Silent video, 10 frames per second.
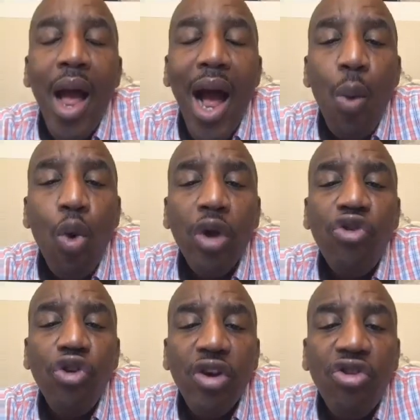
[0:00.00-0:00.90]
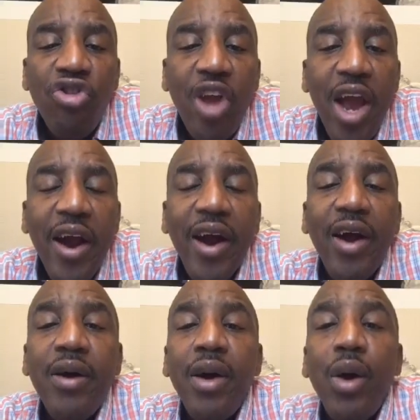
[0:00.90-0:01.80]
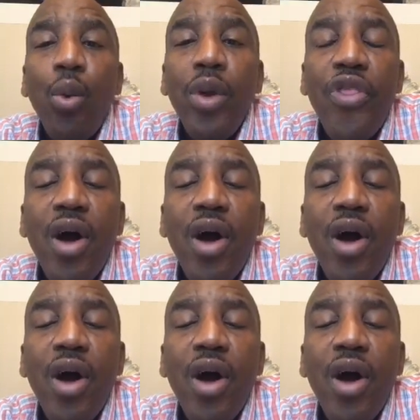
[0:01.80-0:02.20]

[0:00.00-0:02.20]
I want you to share with